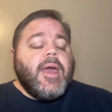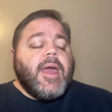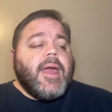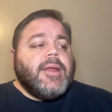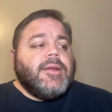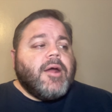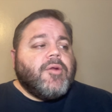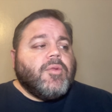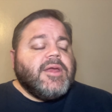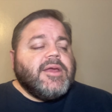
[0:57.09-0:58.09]
and not
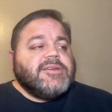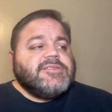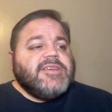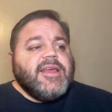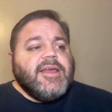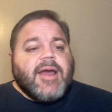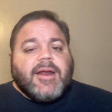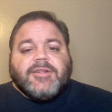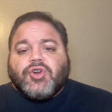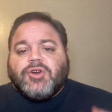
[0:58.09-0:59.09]
only has he
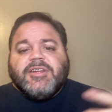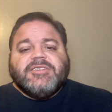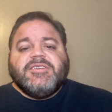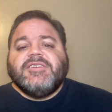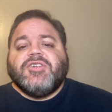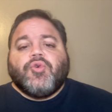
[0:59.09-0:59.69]
kind of turned his season